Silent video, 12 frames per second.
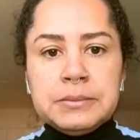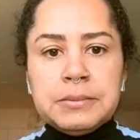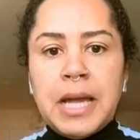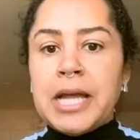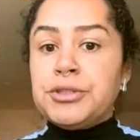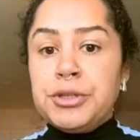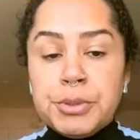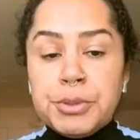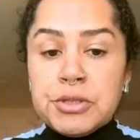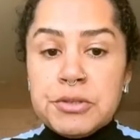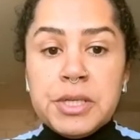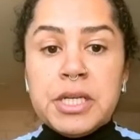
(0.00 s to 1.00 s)

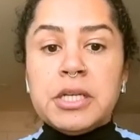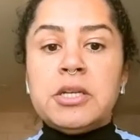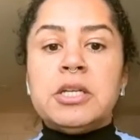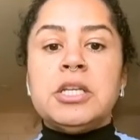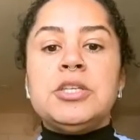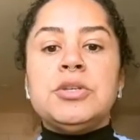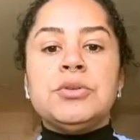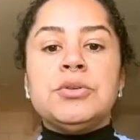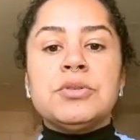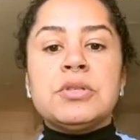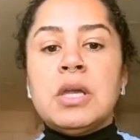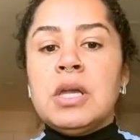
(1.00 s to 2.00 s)
attributes we are going to
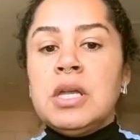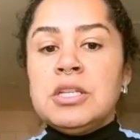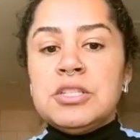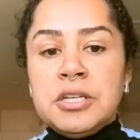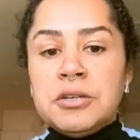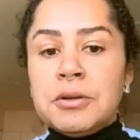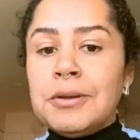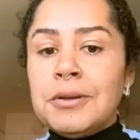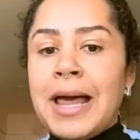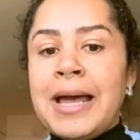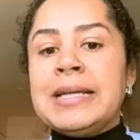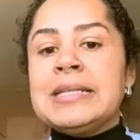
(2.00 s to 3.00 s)
use, general
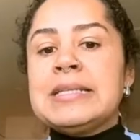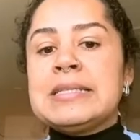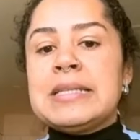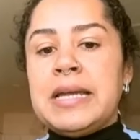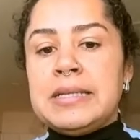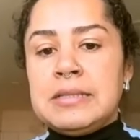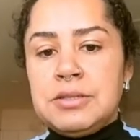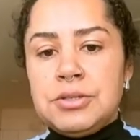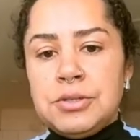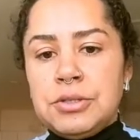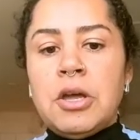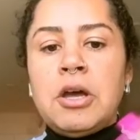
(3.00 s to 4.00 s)
lines that
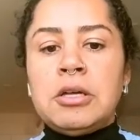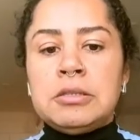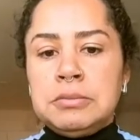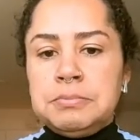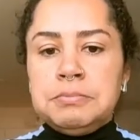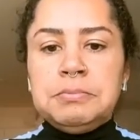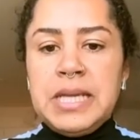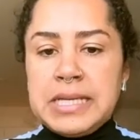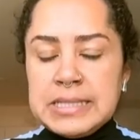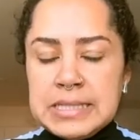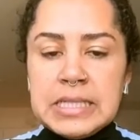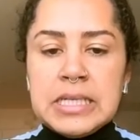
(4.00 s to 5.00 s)
should not be
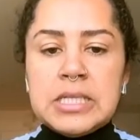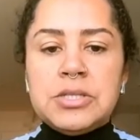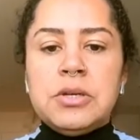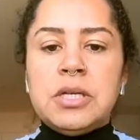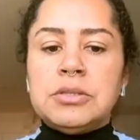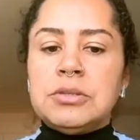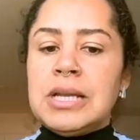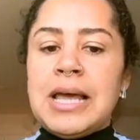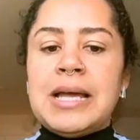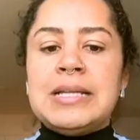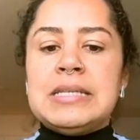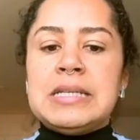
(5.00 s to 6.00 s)
exceeded to 100
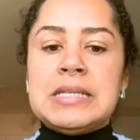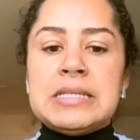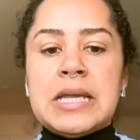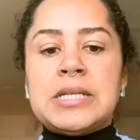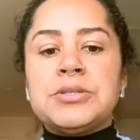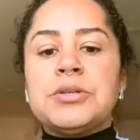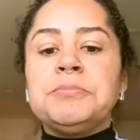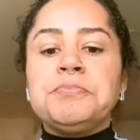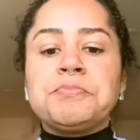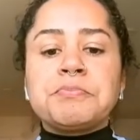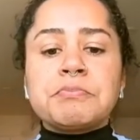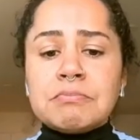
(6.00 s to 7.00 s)
lines and etc.
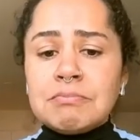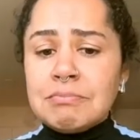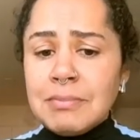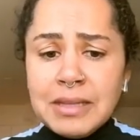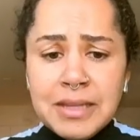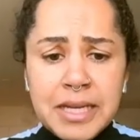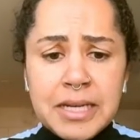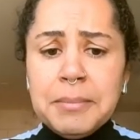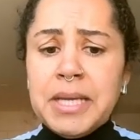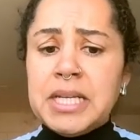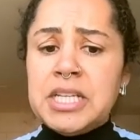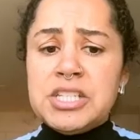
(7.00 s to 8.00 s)
Data
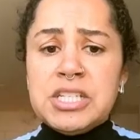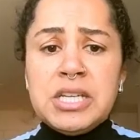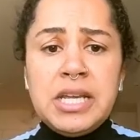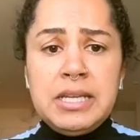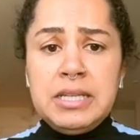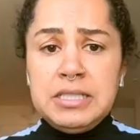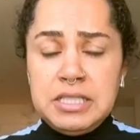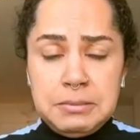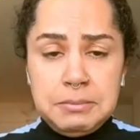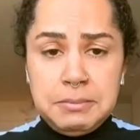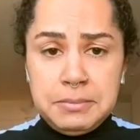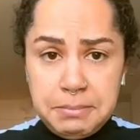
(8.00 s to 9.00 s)

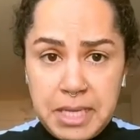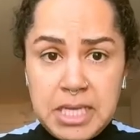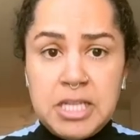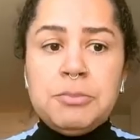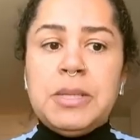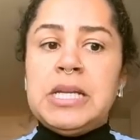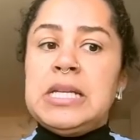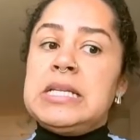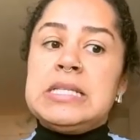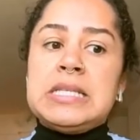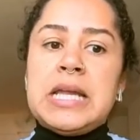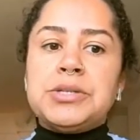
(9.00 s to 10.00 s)
management and
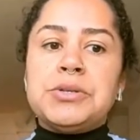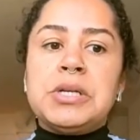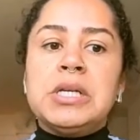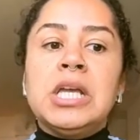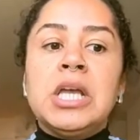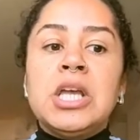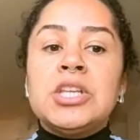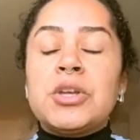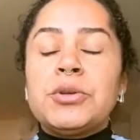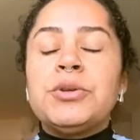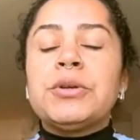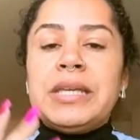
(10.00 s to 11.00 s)
etc.
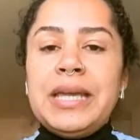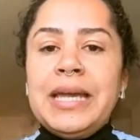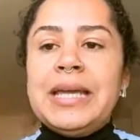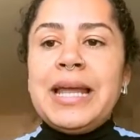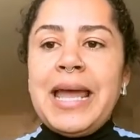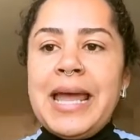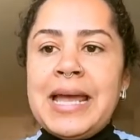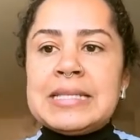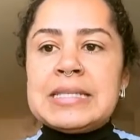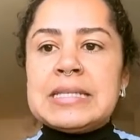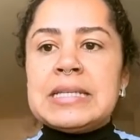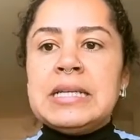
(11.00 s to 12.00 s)
So you can
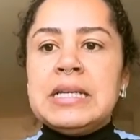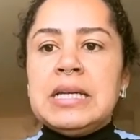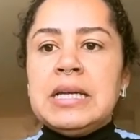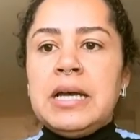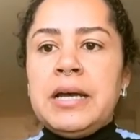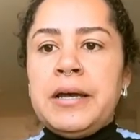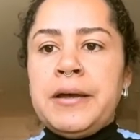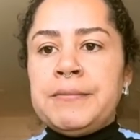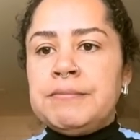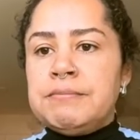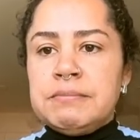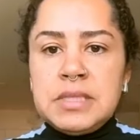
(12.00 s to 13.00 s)
ask
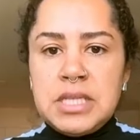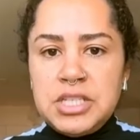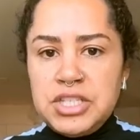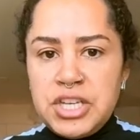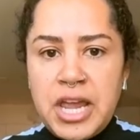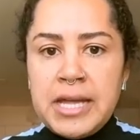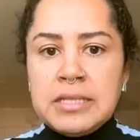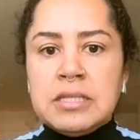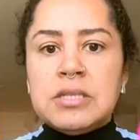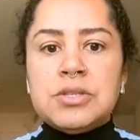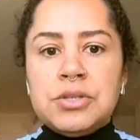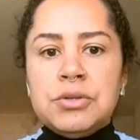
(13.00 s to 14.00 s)
the chat
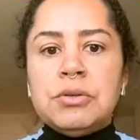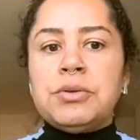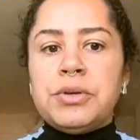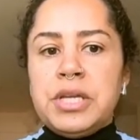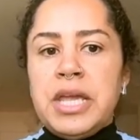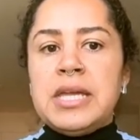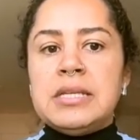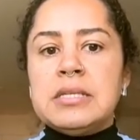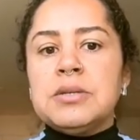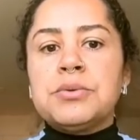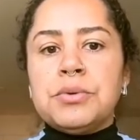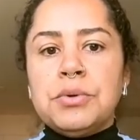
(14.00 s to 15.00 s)
to create
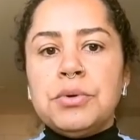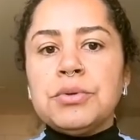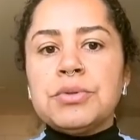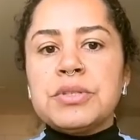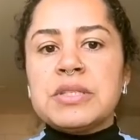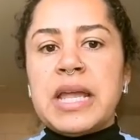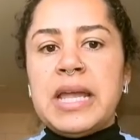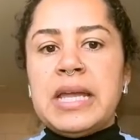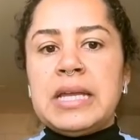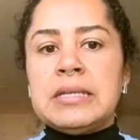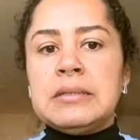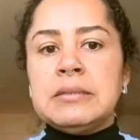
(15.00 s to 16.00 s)
rules
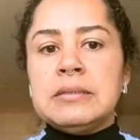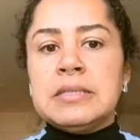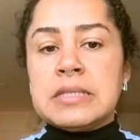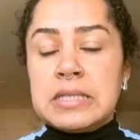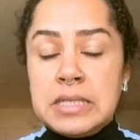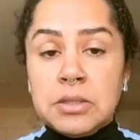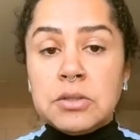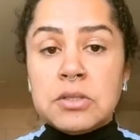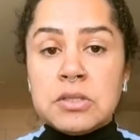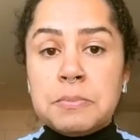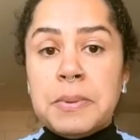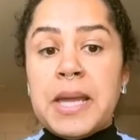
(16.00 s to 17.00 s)
and
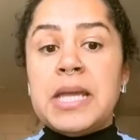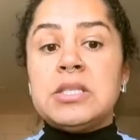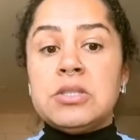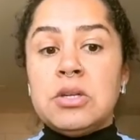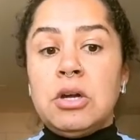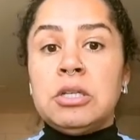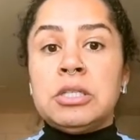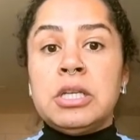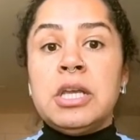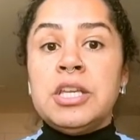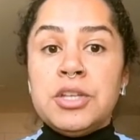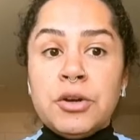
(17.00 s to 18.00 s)
skills based on
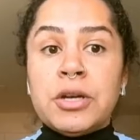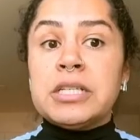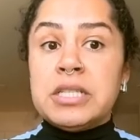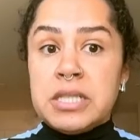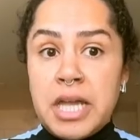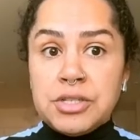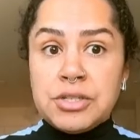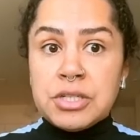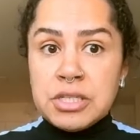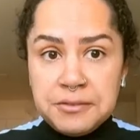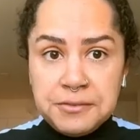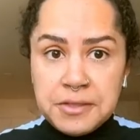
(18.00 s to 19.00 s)
your architecture
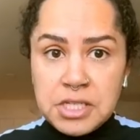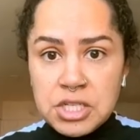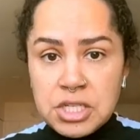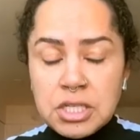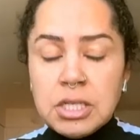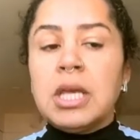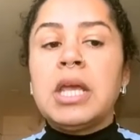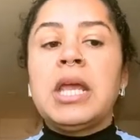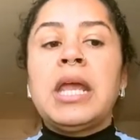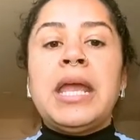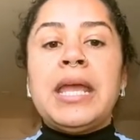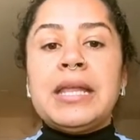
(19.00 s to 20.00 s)
definition.
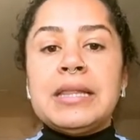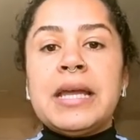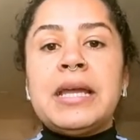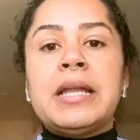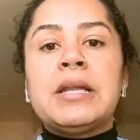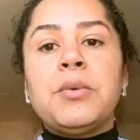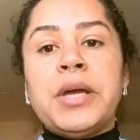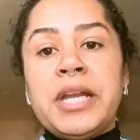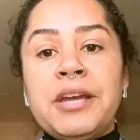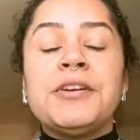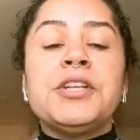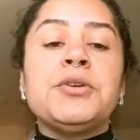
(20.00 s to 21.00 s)
And then
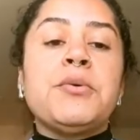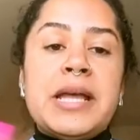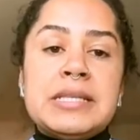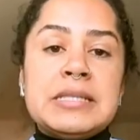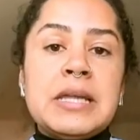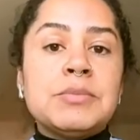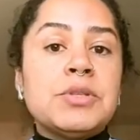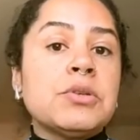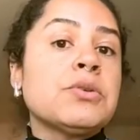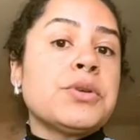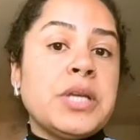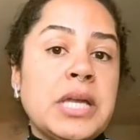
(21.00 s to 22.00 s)
whenever you ask them to
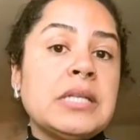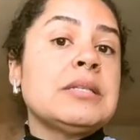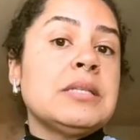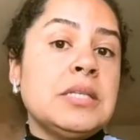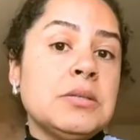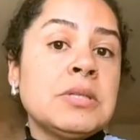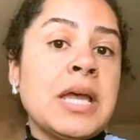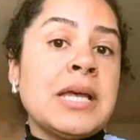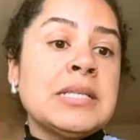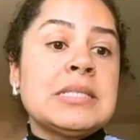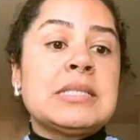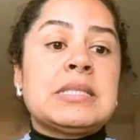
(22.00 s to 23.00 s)
create new
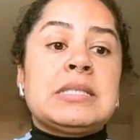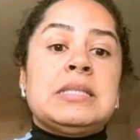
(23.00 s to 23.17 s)
tests,